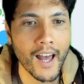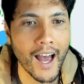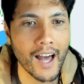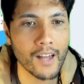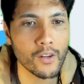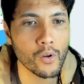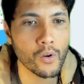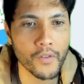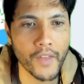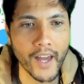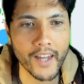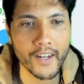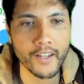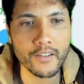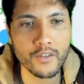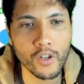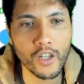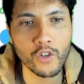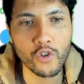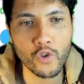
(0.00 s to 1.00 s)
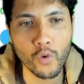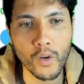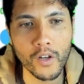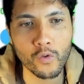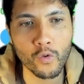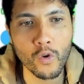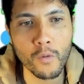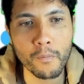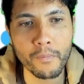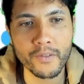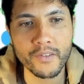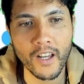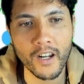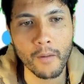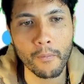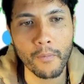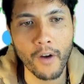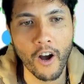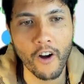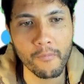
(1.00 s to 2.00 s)
And look at that, he's only doing 2%
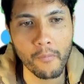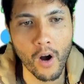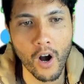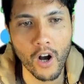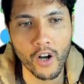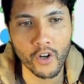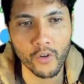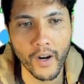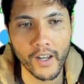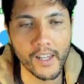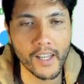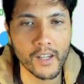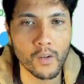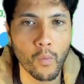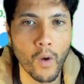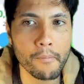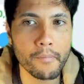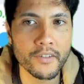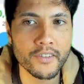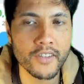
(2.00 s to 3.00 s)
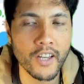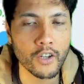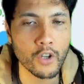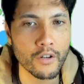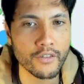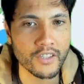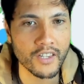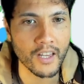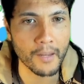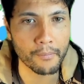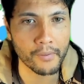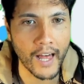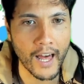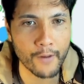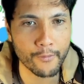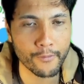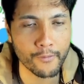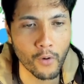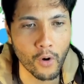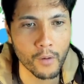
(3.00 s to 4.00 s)
above market rate, like 1% goes to the
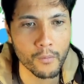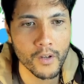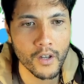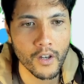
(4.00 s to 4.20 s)
platform.